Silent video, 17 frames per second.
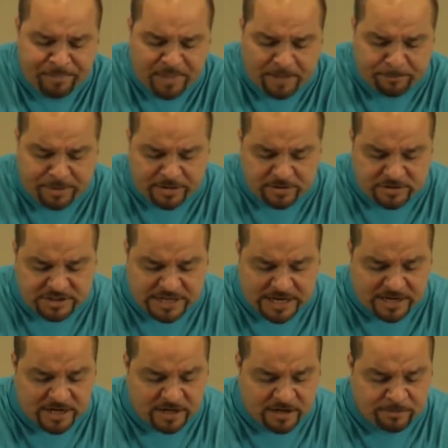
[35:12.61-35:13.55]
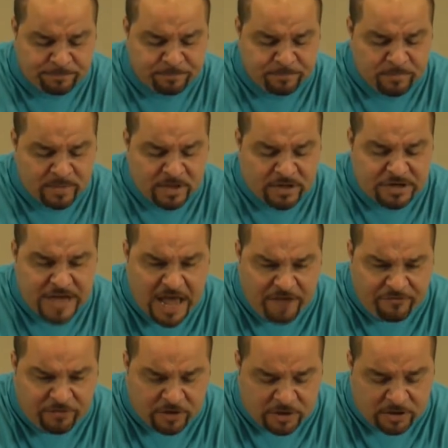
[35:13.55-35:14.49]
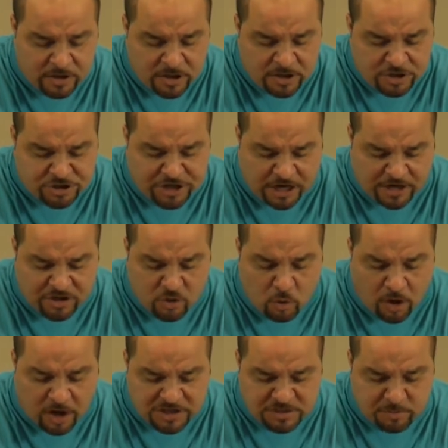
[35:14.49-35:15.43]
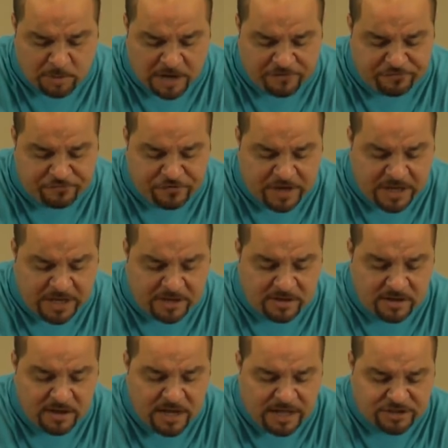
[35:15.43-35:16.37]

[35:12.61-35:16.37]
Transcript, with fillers: And Peter said to him, Never shall you wash my feet.